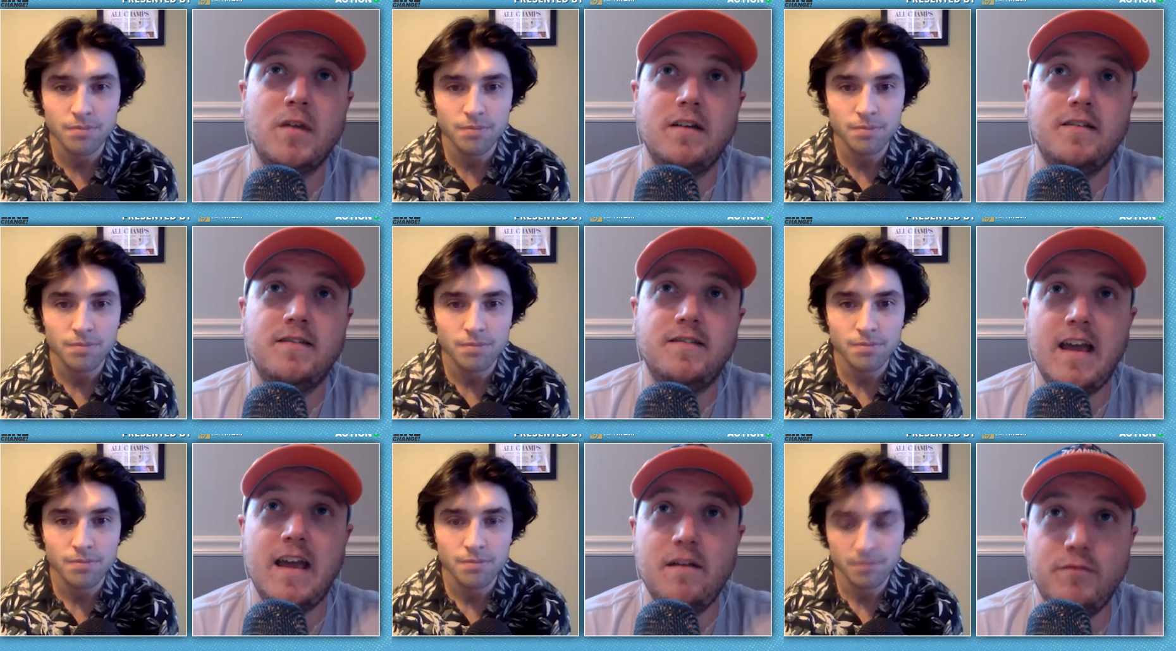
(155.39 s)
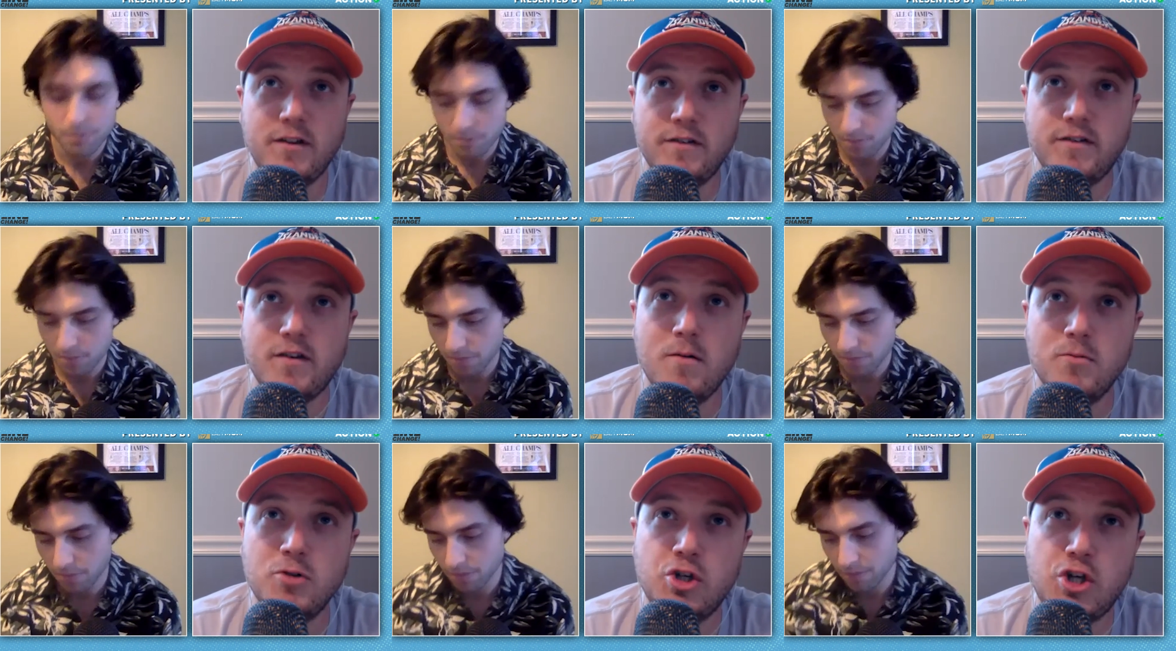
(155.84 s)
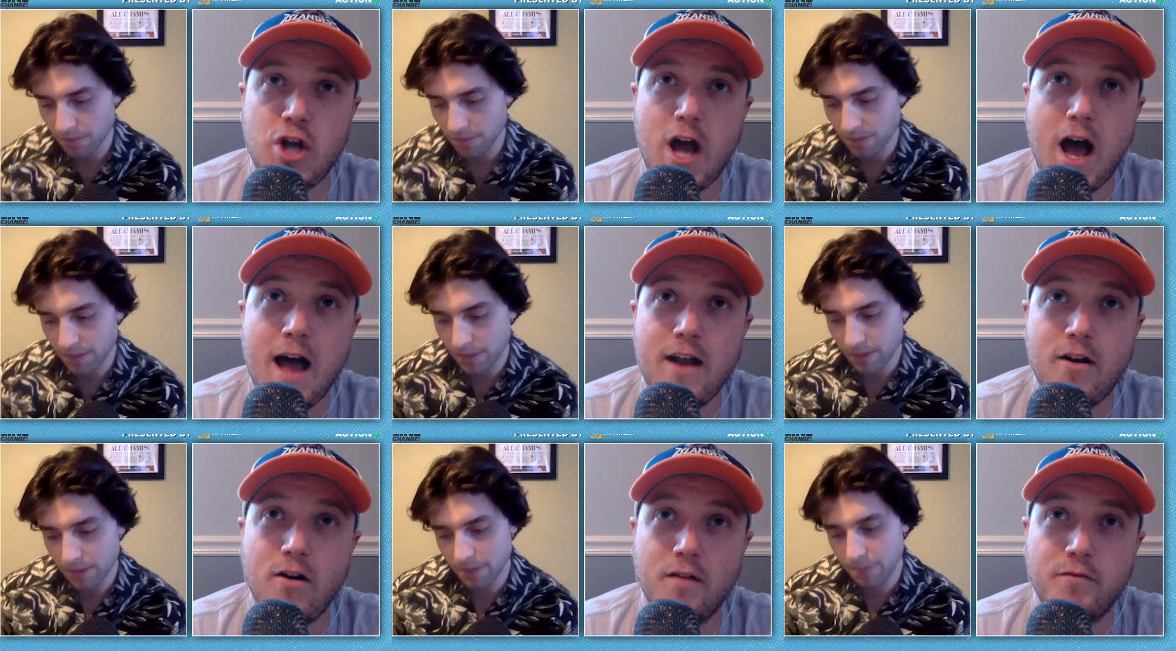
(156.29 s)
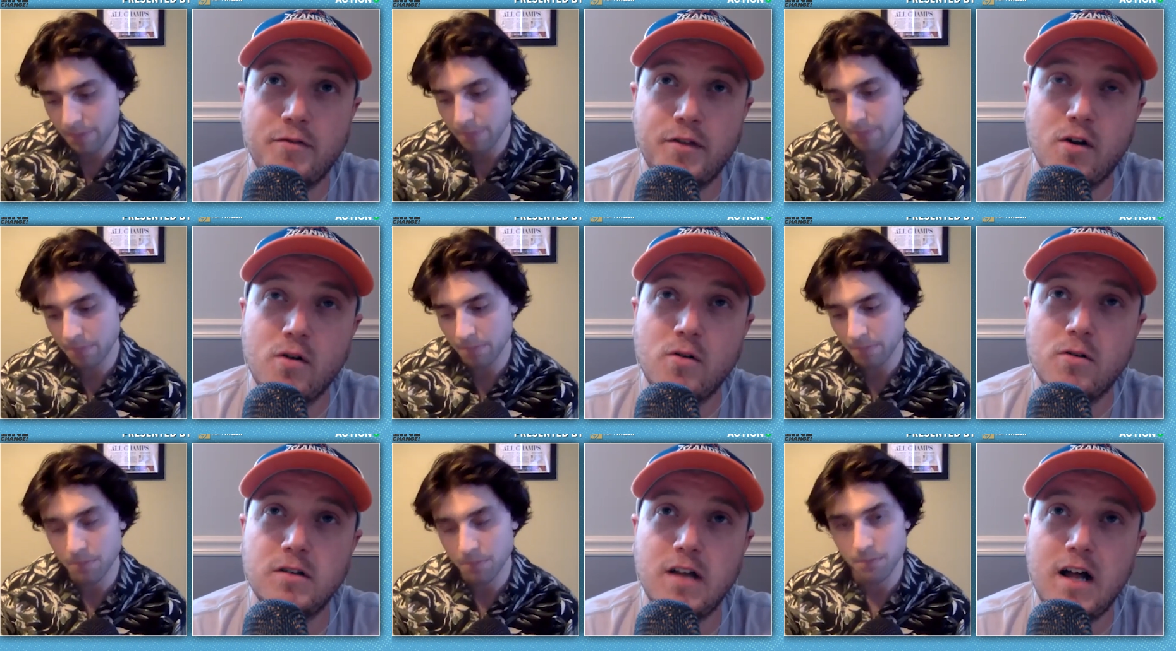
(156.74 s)
Speaker 1: saved his own shot off the
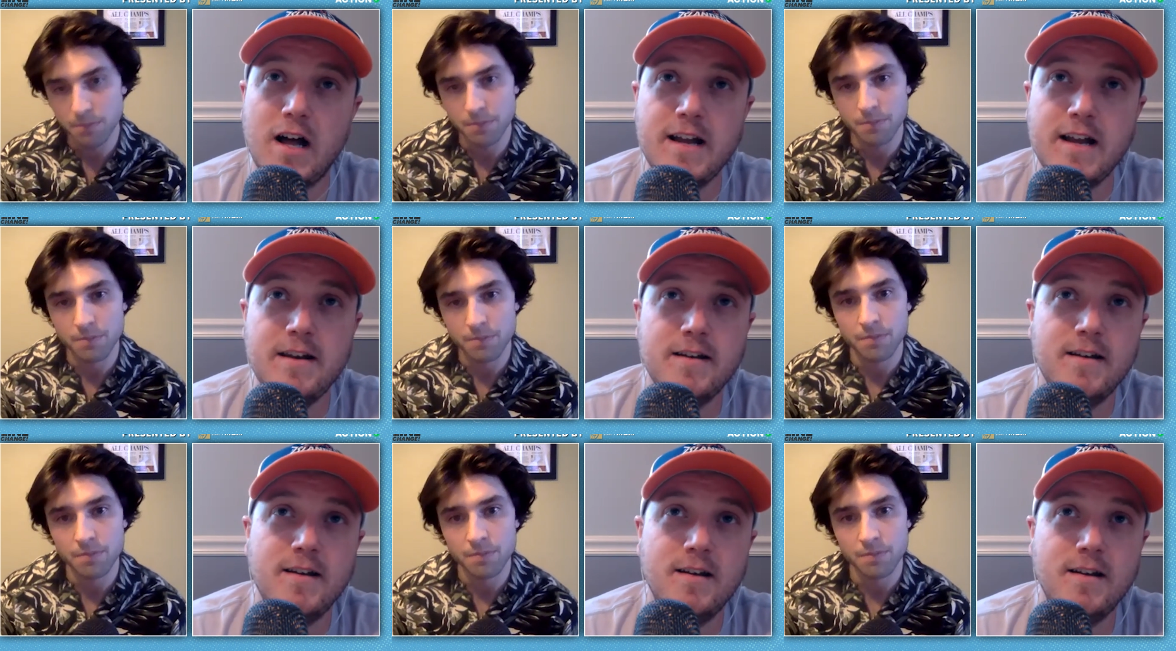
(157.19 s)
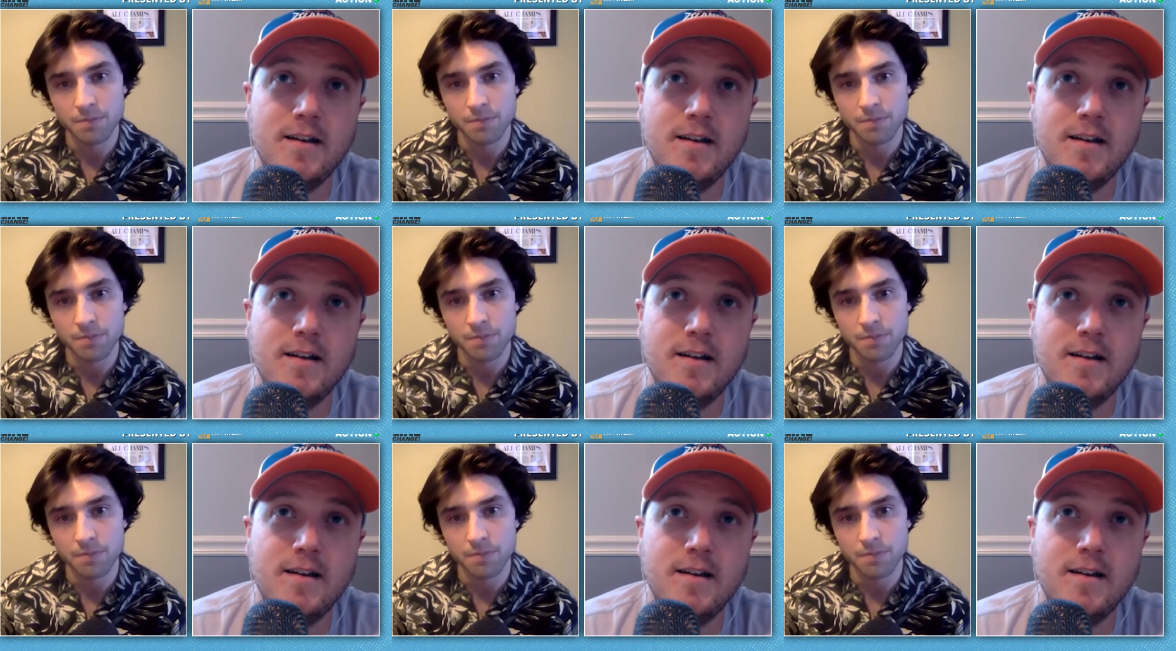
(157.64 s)
goal line.